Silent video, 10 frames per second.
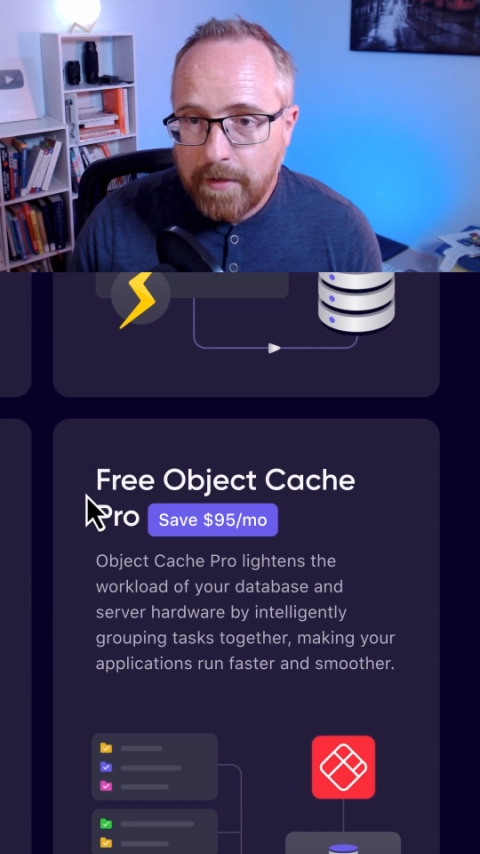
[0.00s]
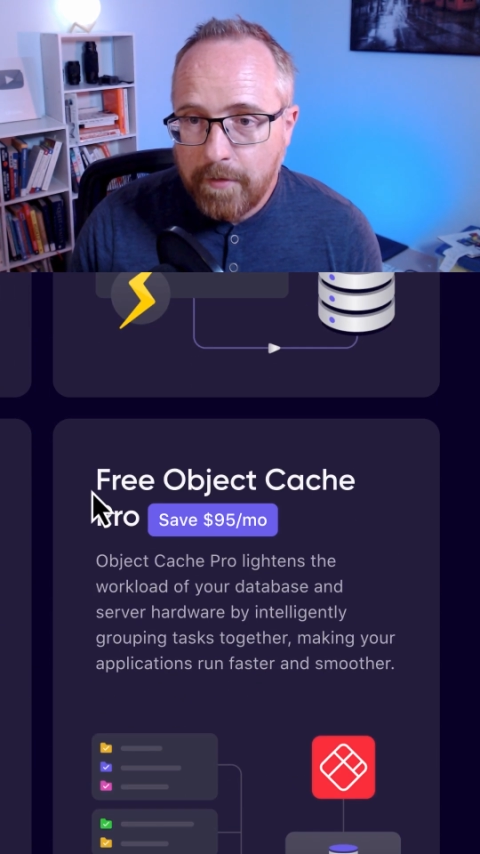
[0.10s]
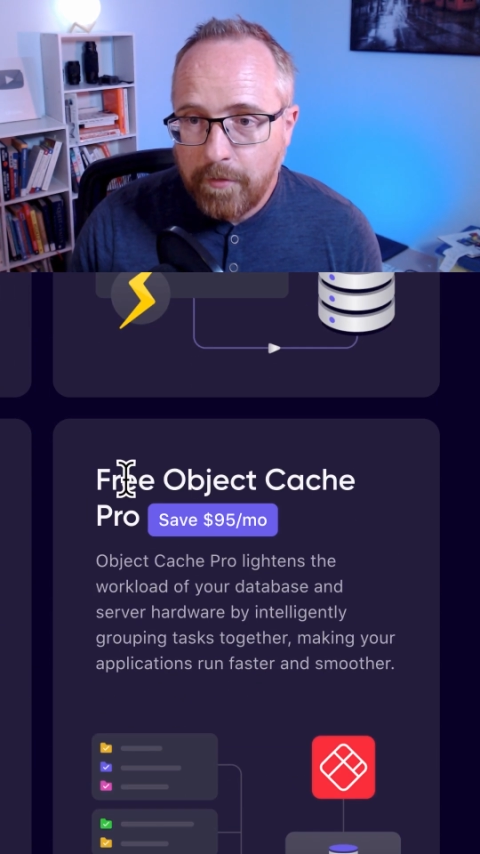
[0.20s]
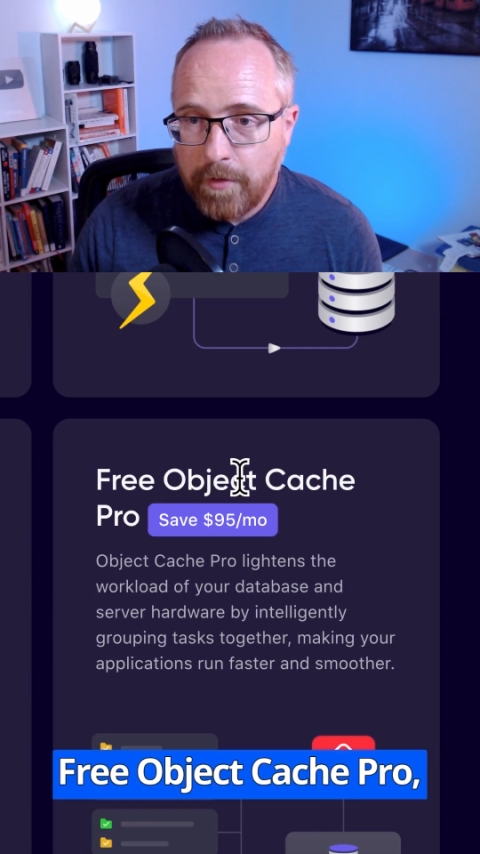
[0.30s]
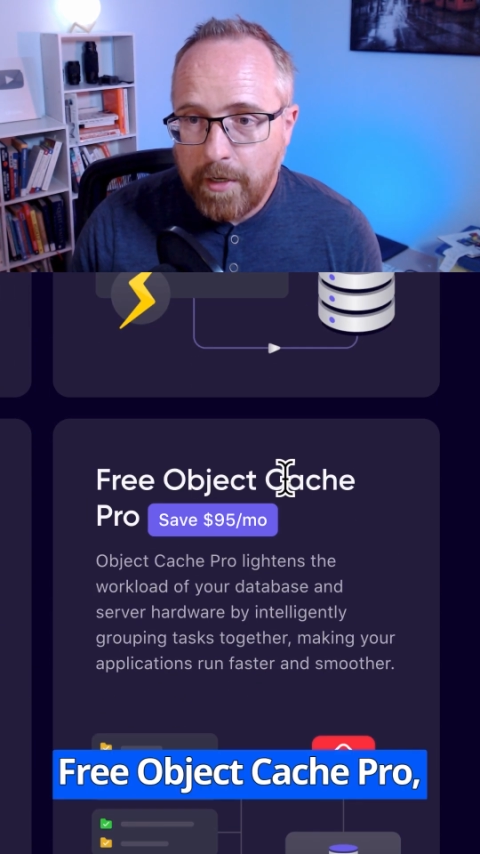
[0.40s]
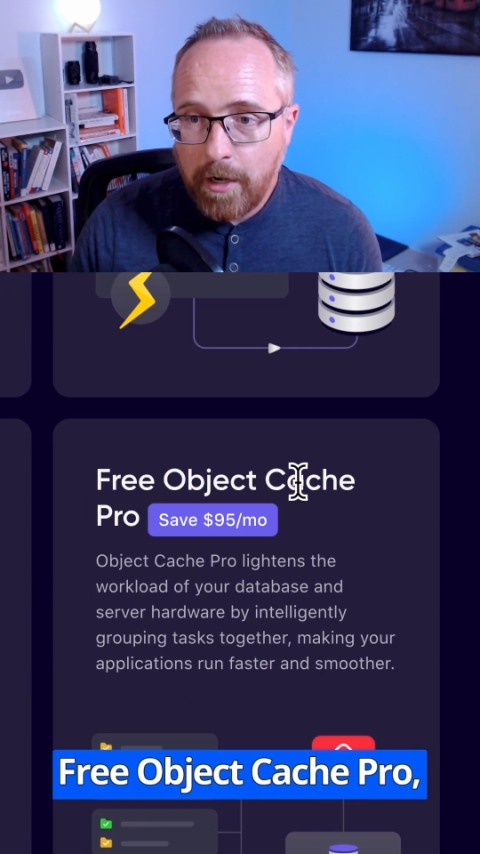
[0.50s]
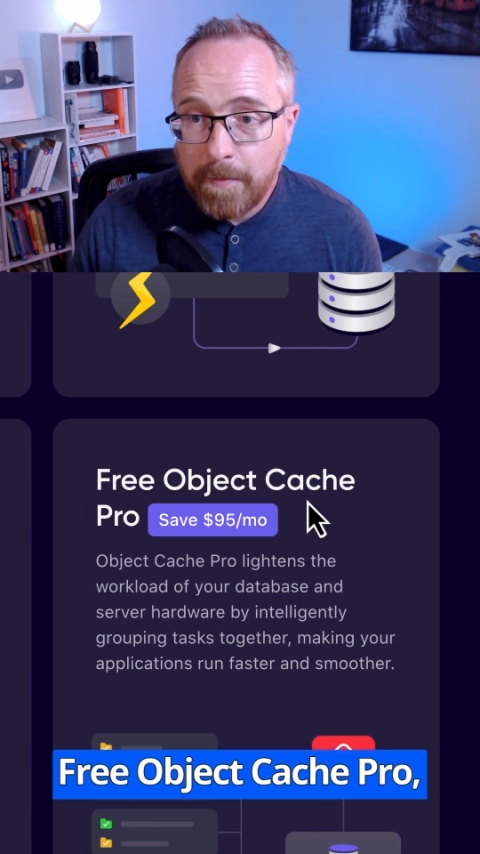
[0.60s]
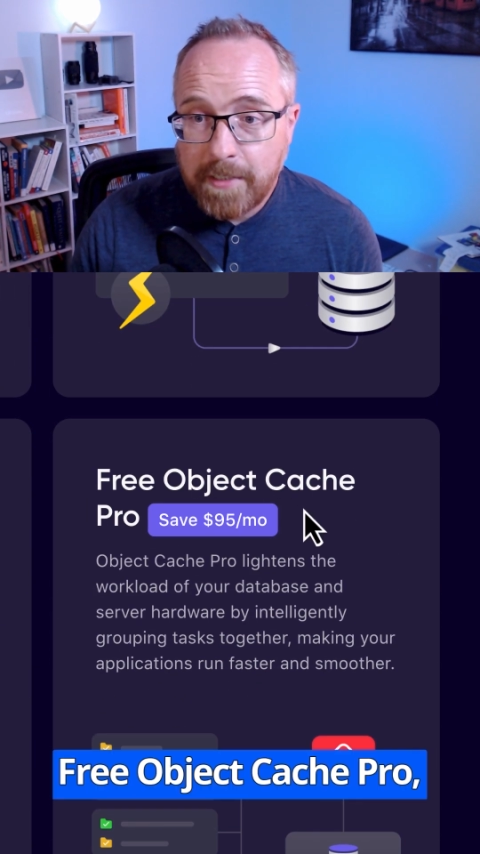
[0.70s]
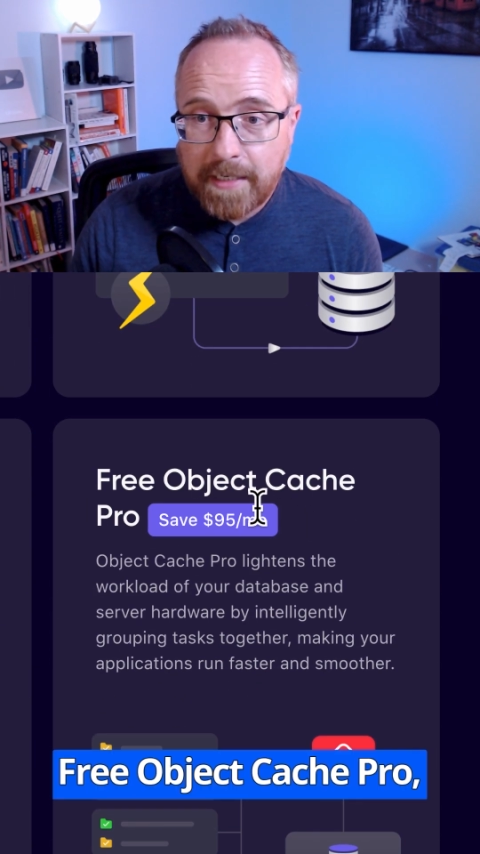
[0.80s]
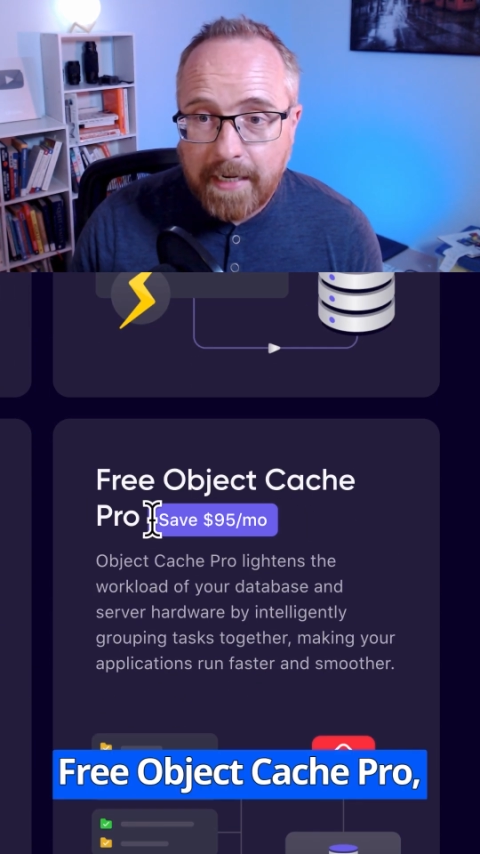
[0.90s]
Free
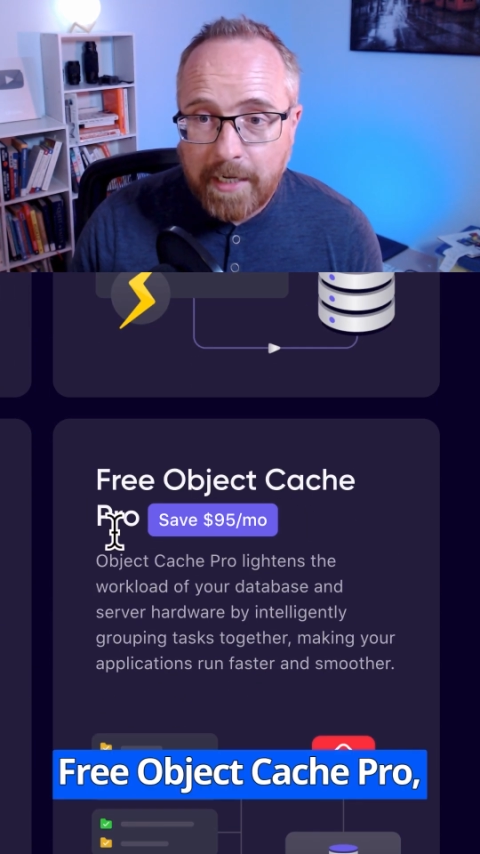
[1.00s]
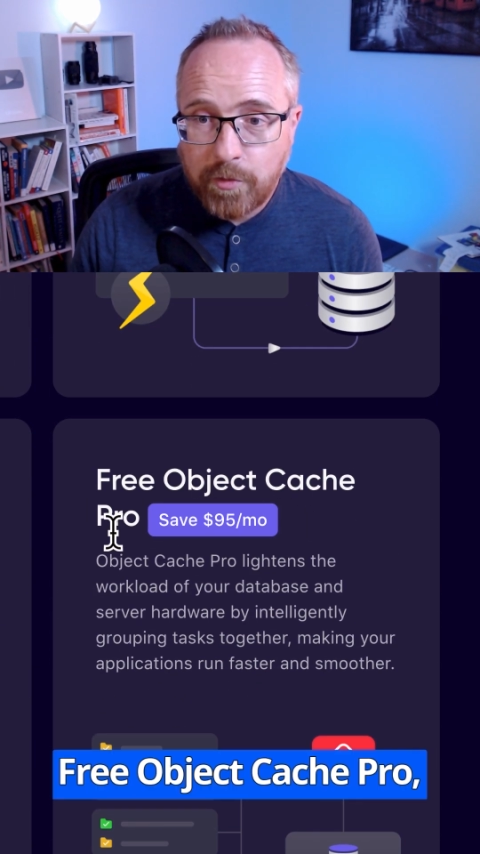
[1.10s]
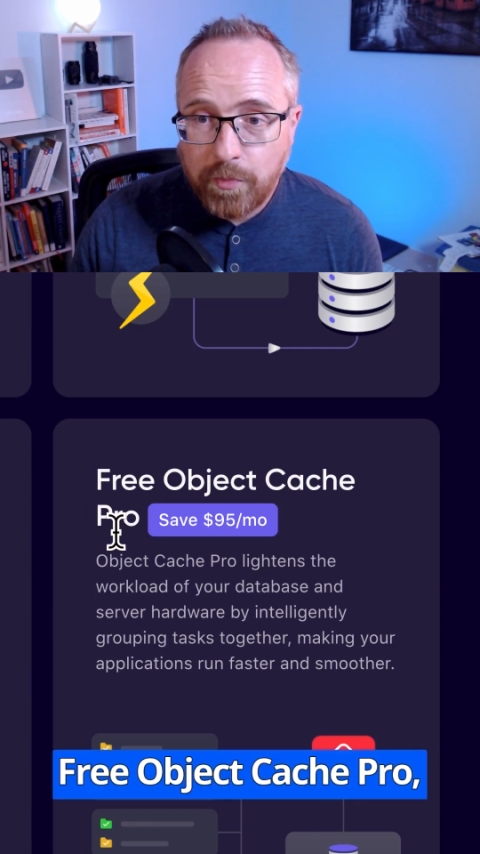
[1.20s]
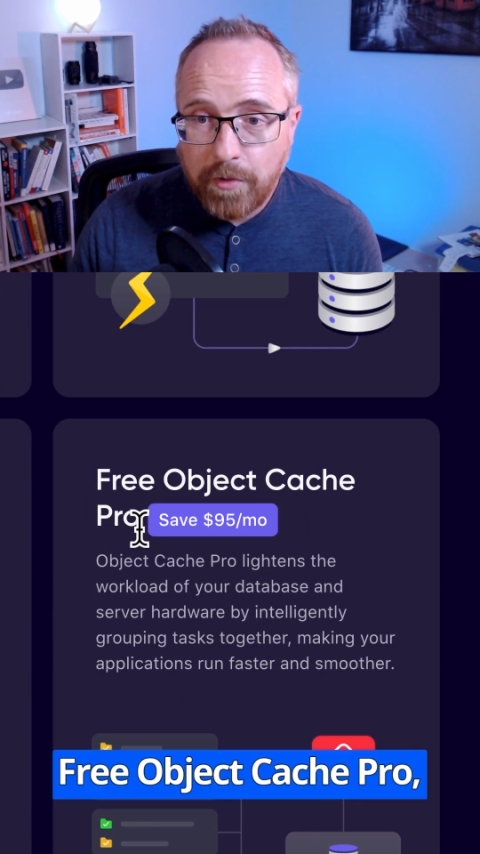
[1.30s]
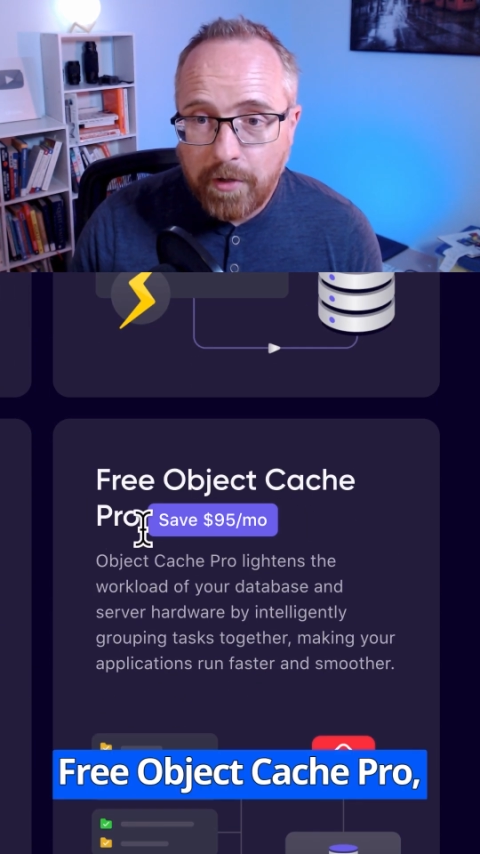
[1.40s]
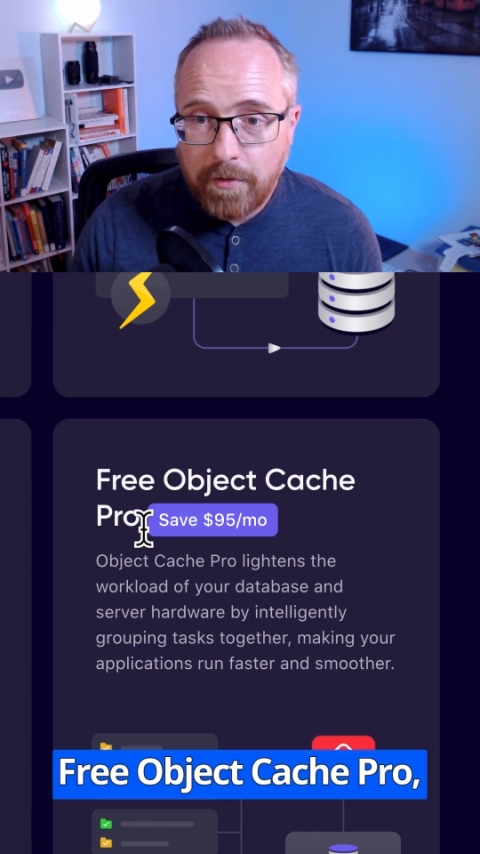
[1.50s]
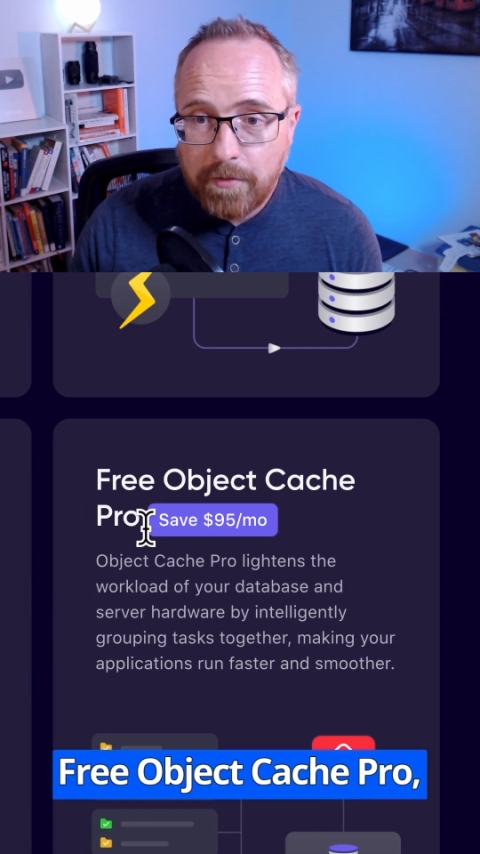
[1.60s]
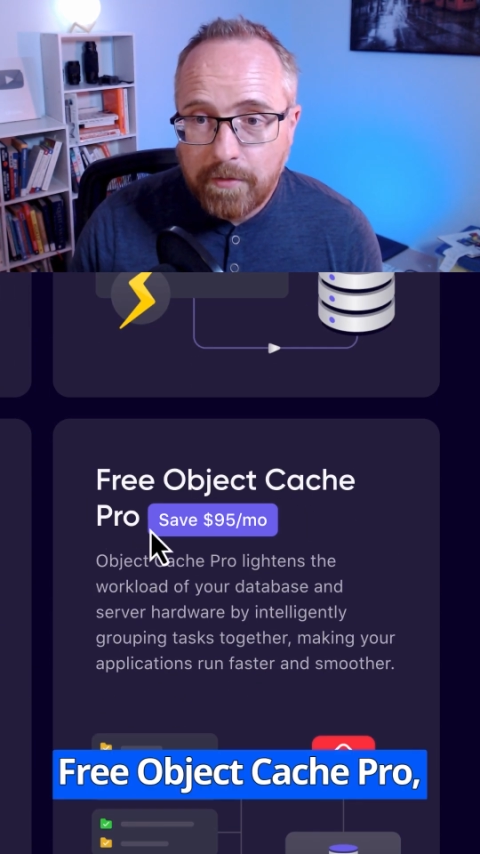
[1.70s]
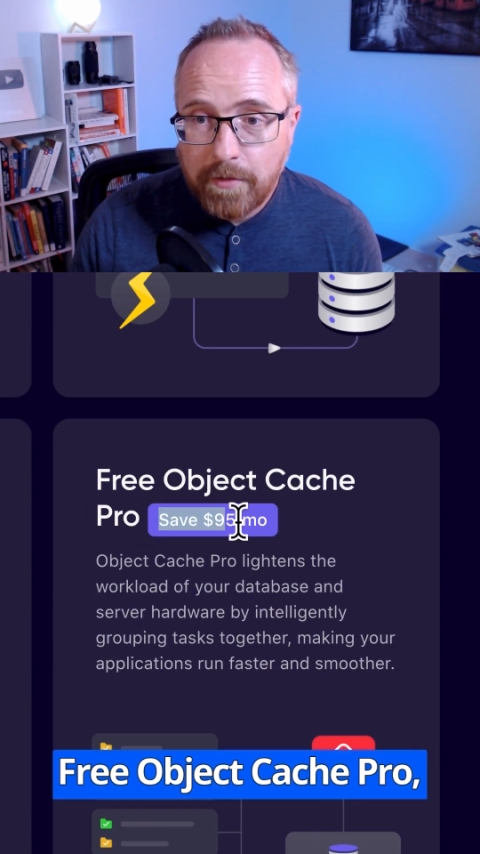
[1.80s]
Object Cache Pro,